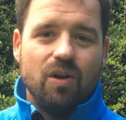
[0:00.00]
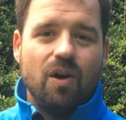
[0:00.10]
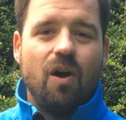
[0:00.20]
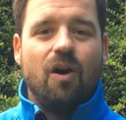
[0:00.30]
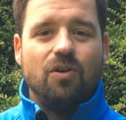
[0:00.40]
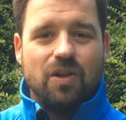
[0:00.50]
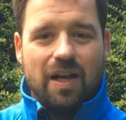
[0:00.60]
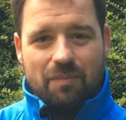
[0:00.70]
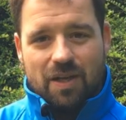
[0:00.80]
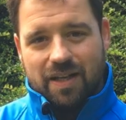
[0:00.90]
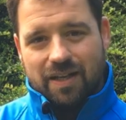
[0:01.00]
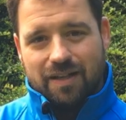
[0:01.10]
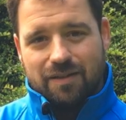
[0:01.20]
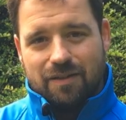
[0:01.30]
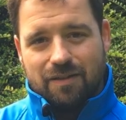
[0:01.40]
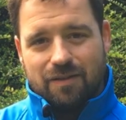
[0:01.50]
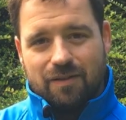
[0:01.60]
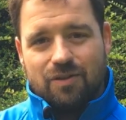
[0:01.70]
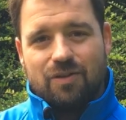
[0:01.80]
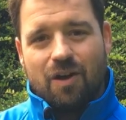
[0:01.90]
log on to
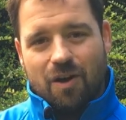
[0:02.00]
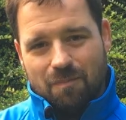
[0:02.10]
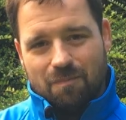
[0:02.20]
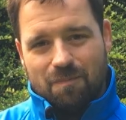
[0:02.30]
glanbiaconnect.com.